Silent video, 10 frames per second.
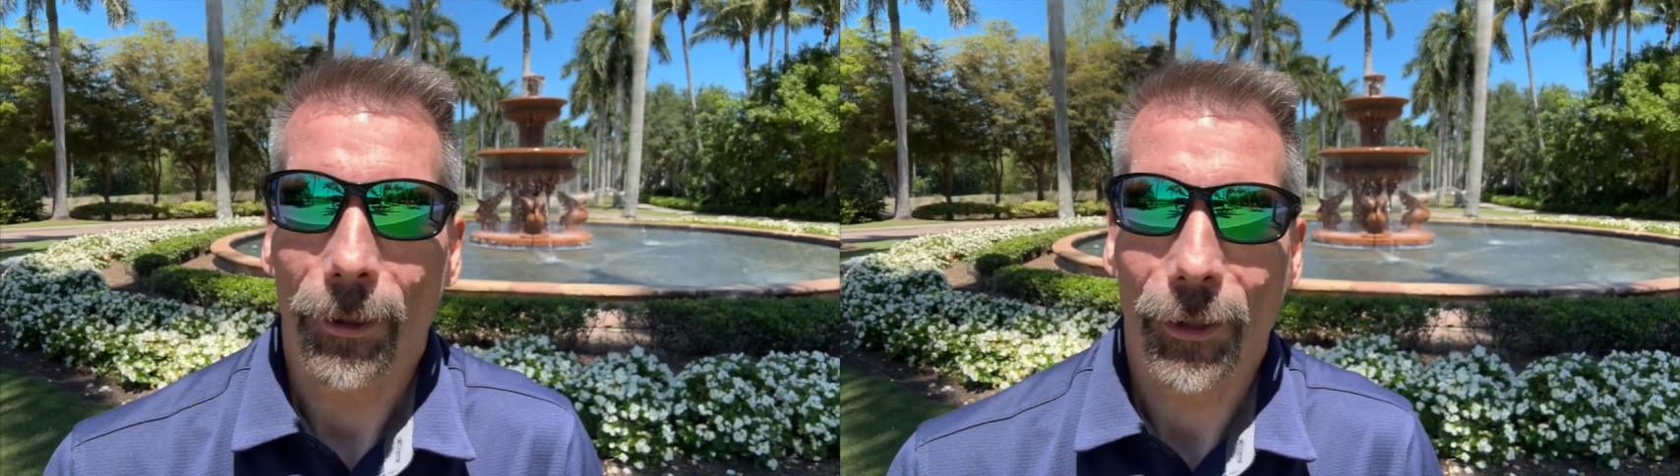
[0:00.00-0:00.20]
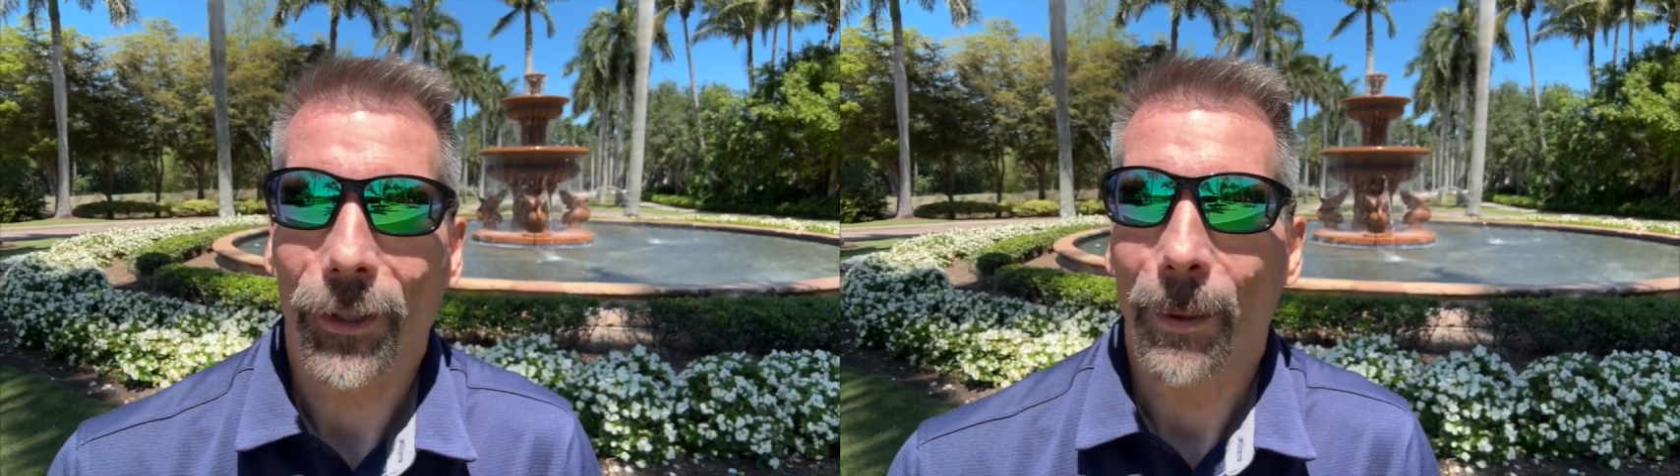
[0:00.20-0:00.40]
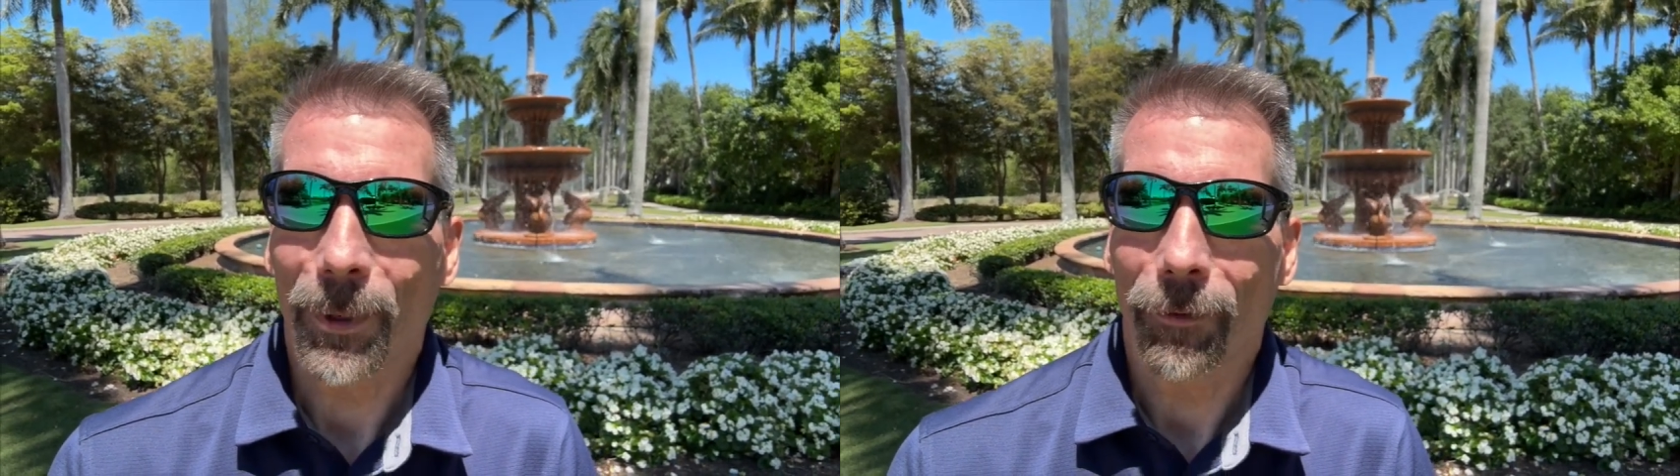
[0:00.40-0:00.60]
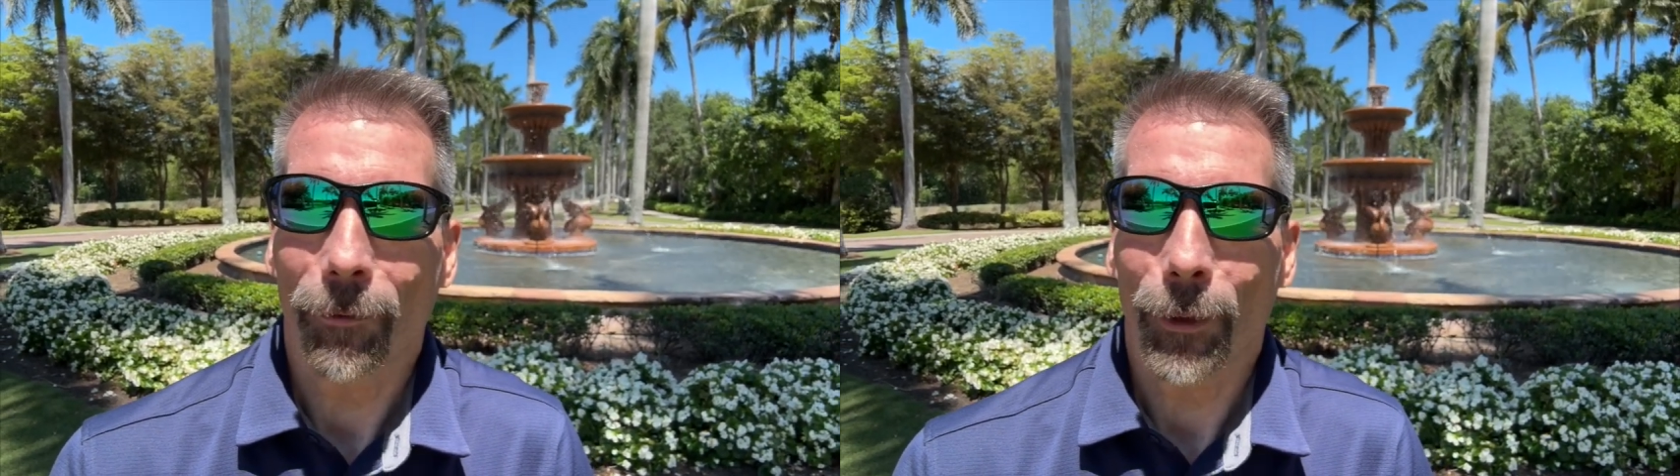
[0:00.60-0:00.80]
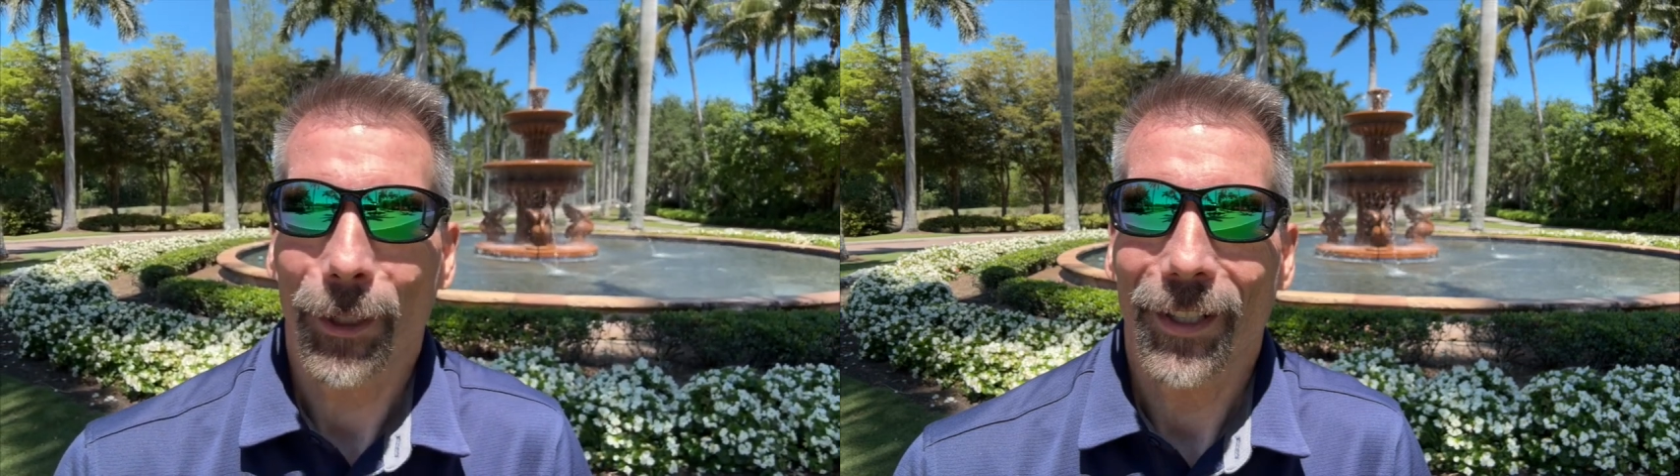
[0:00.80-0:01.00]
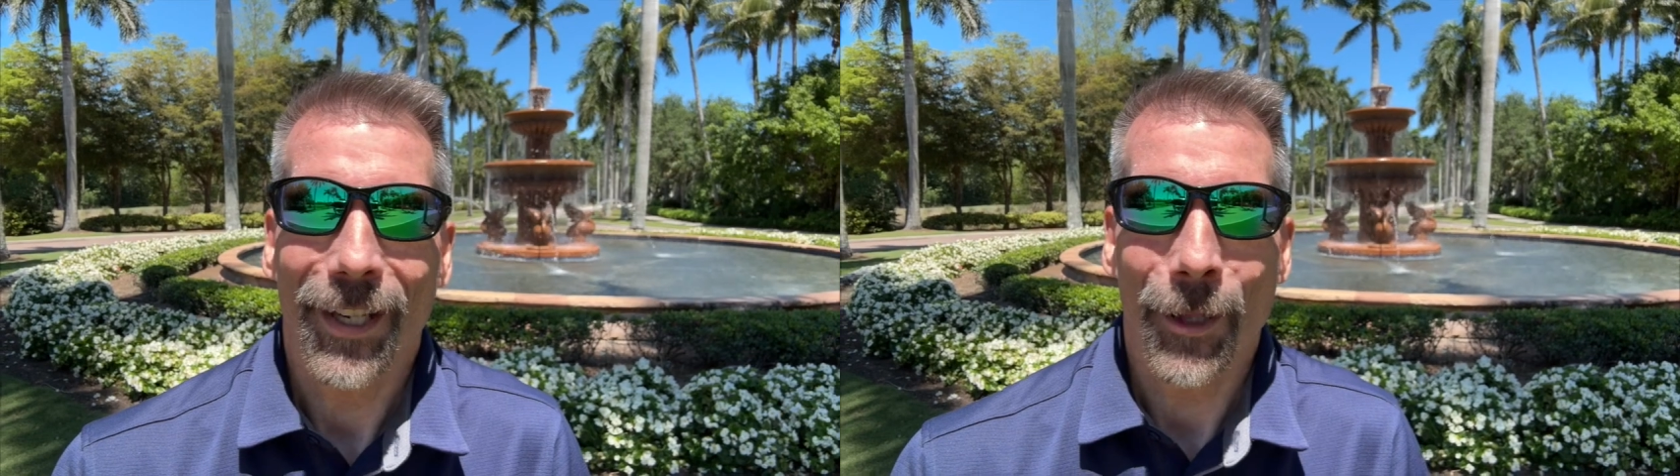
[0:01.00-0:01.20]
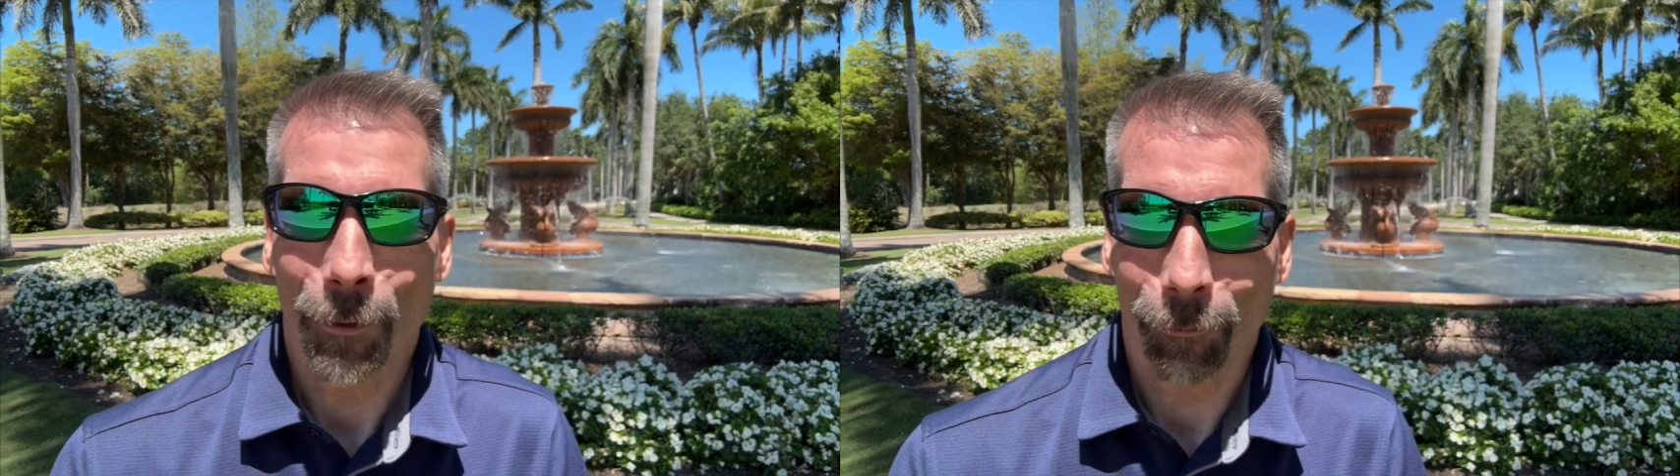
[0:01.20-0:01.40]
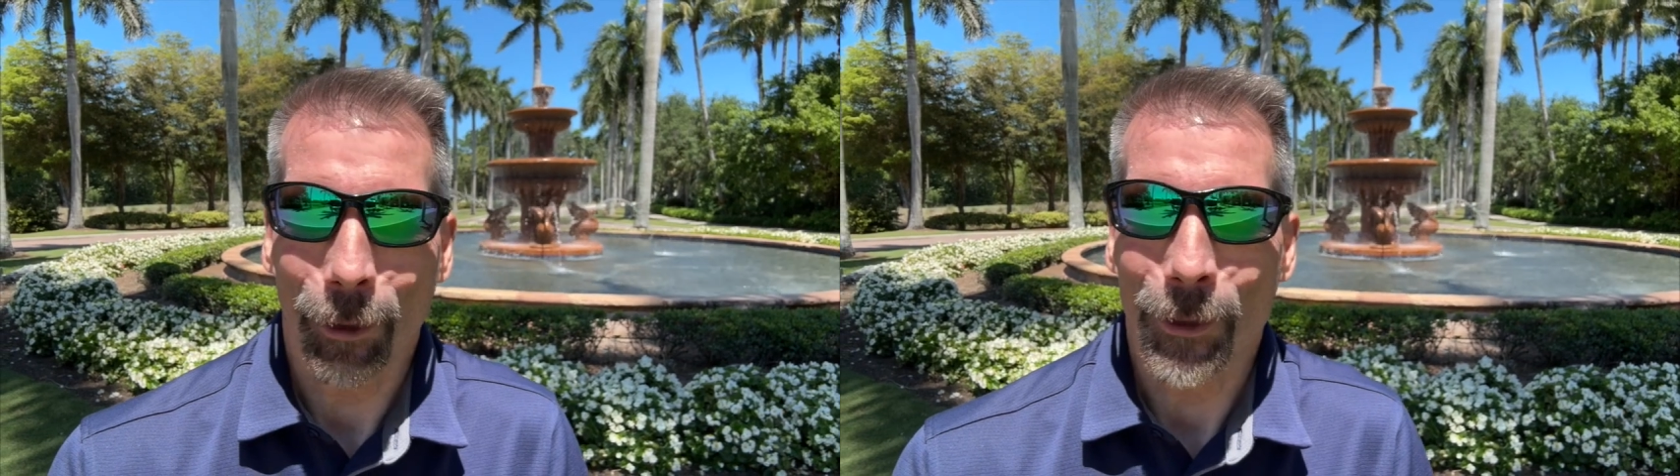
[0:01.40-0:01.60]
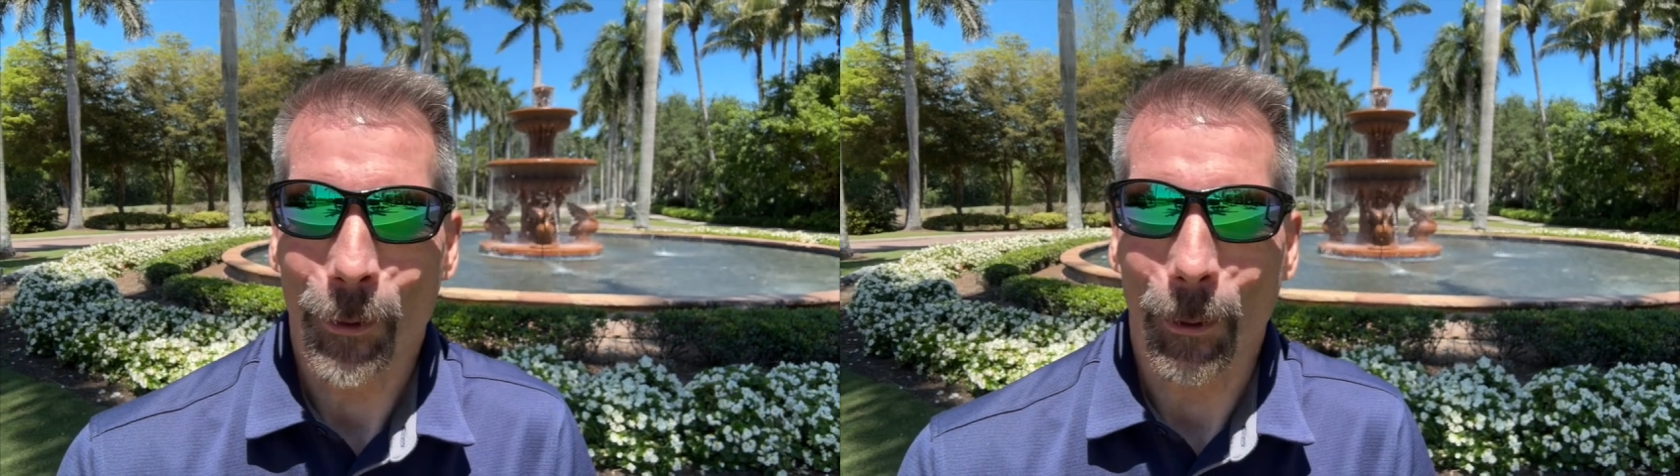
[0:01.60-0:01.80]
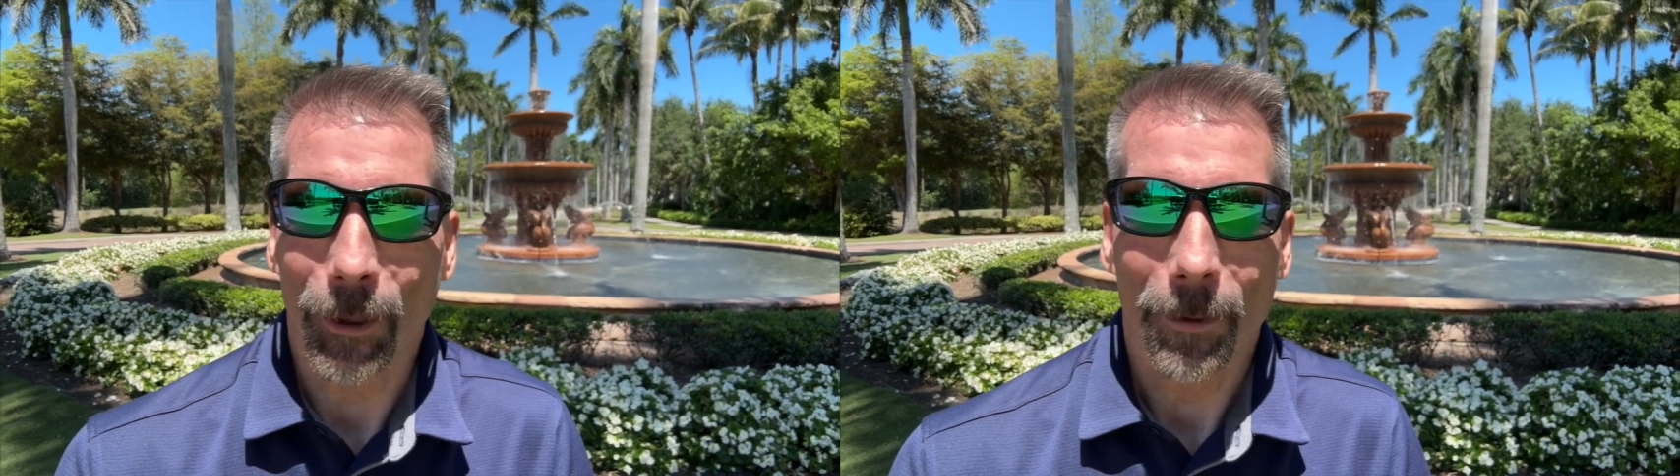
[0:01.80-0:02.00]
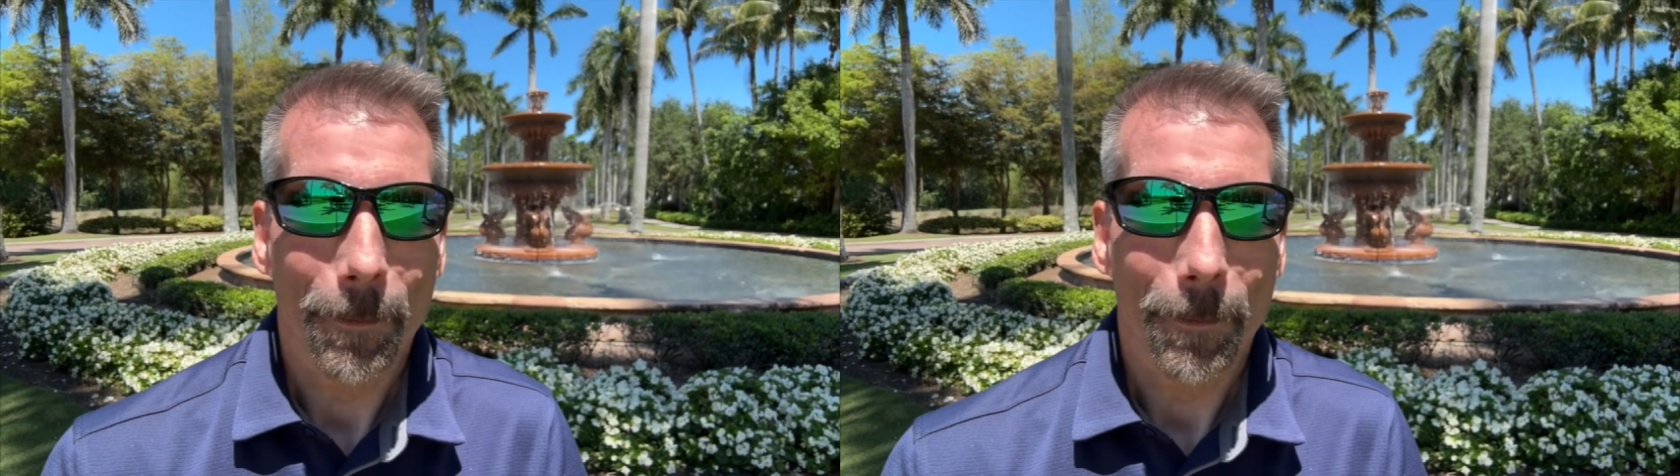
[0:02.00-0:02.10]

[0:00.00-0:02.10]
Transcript: stepping foot in the front door.